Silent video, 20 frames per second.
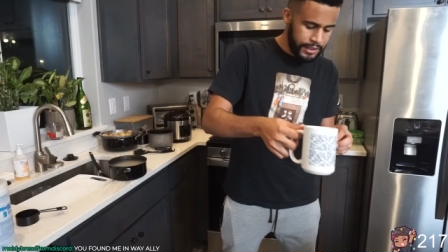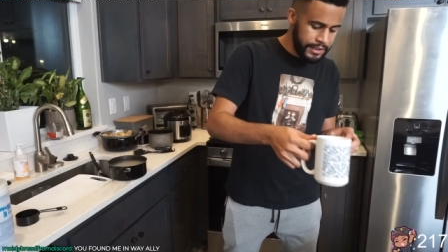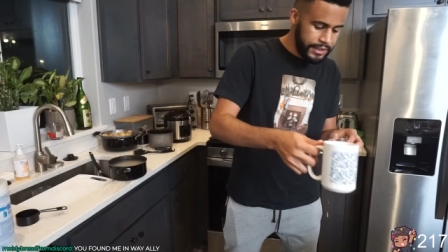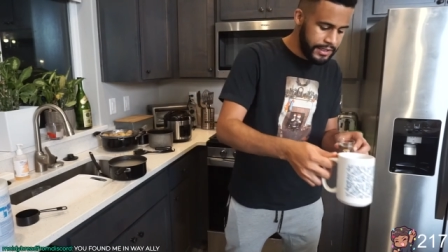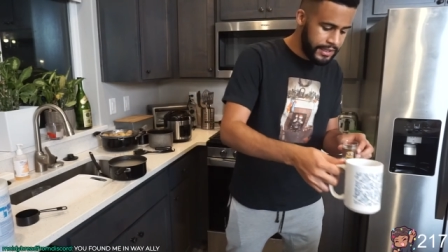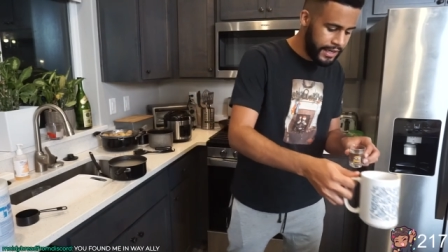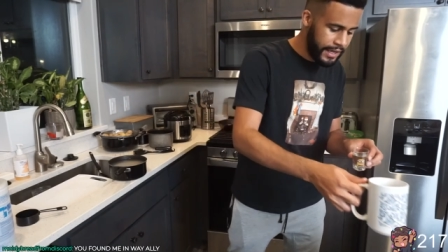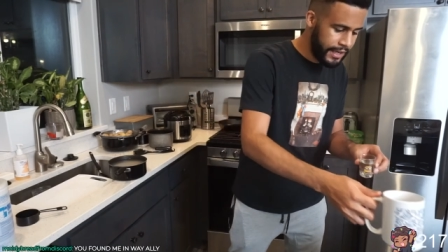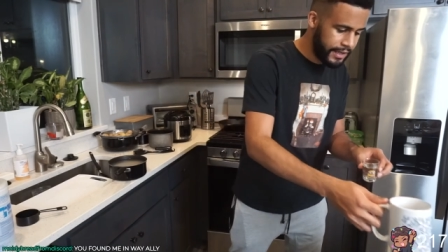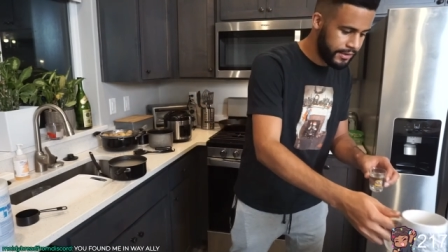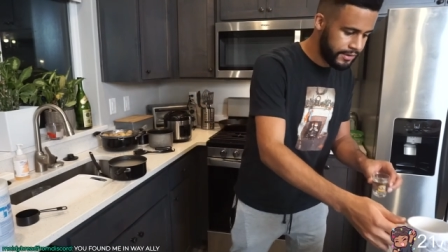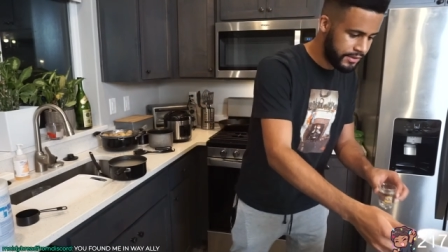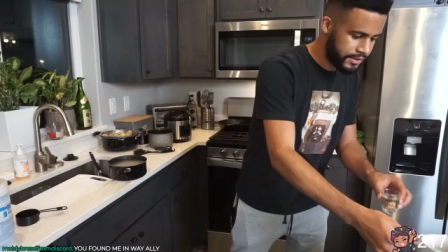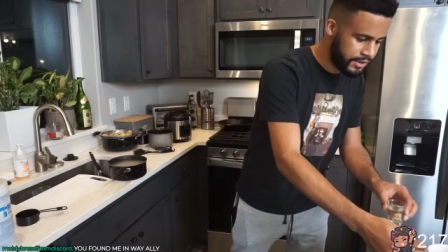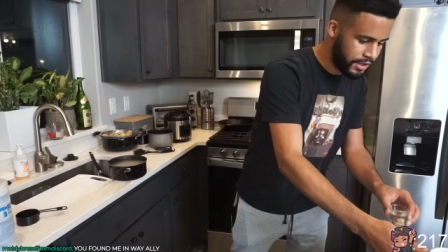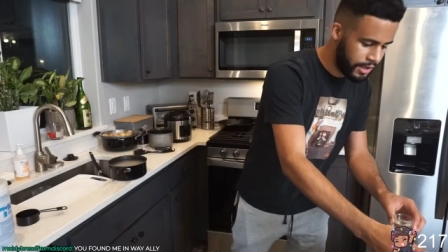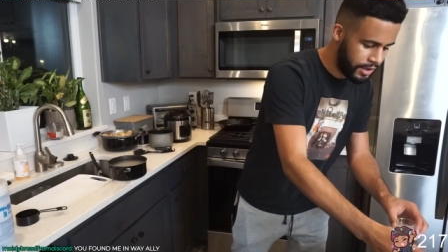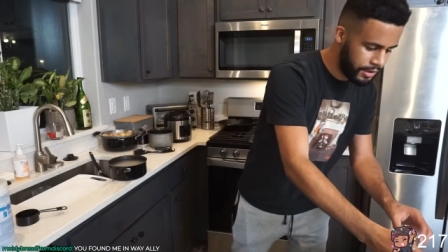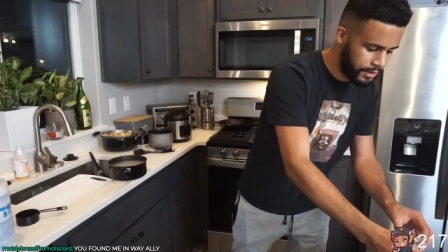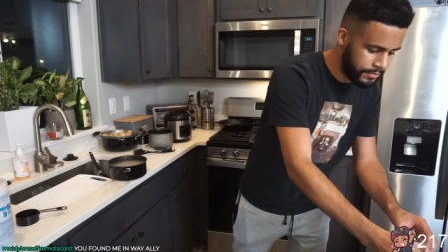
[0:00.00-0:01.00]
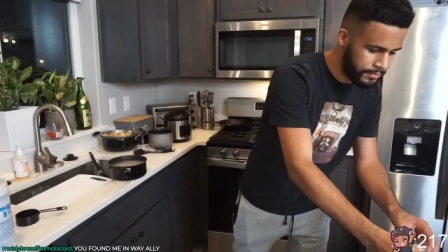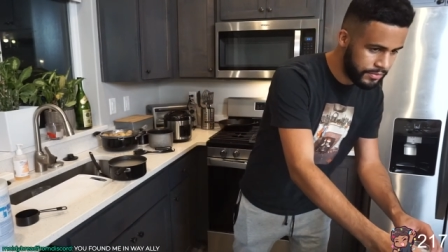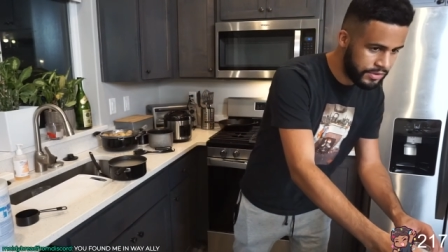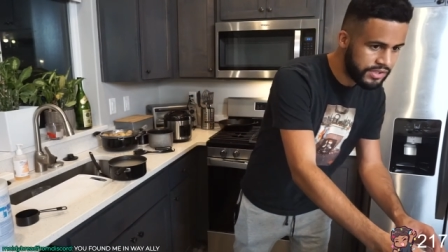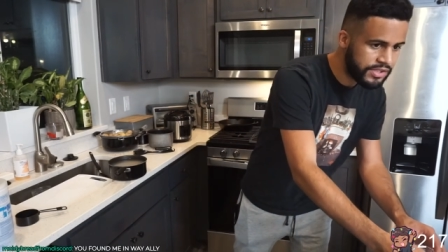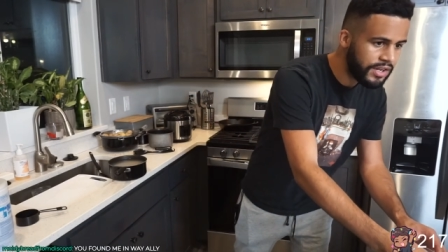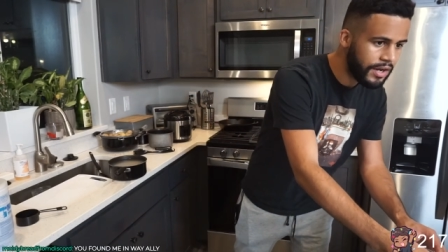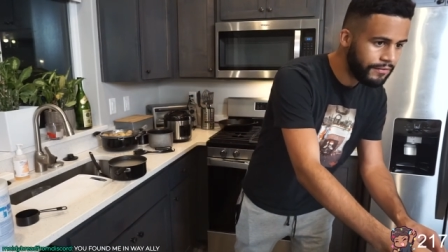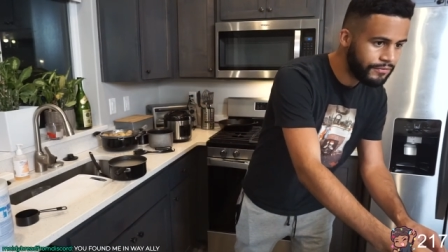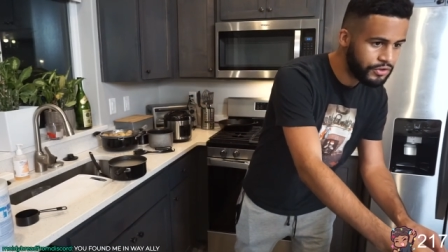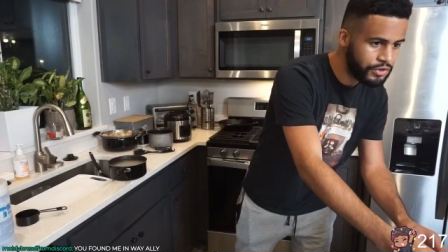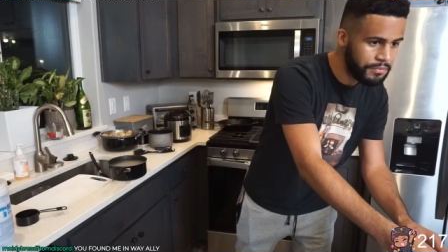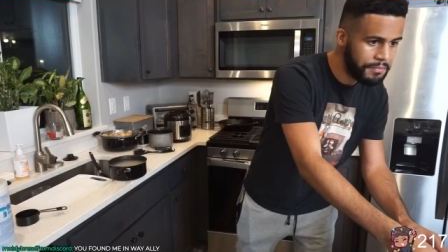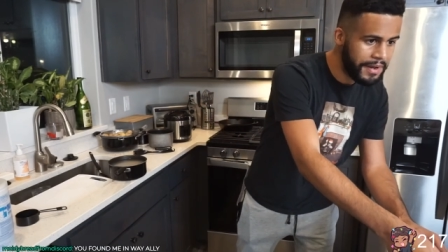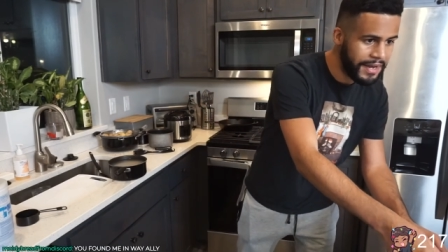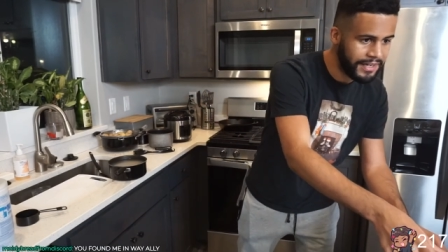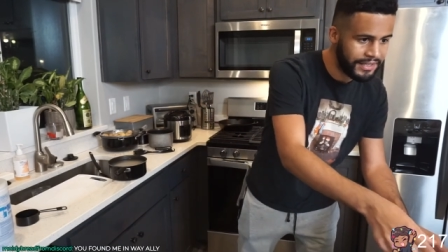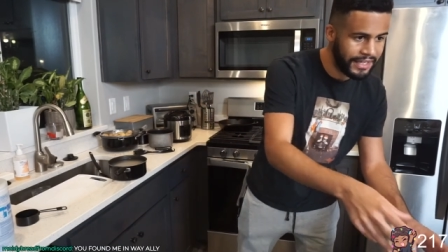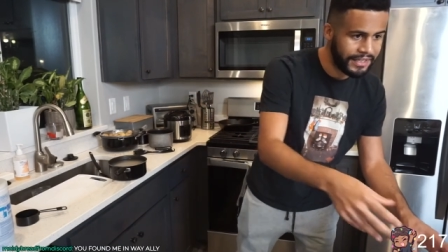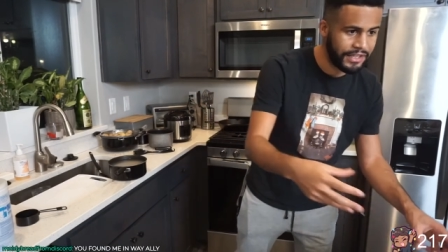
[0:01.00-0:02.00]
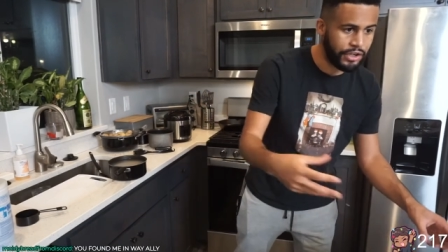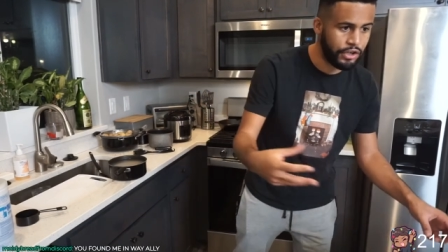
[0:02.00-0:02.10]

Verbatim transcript: get some stuff to make like a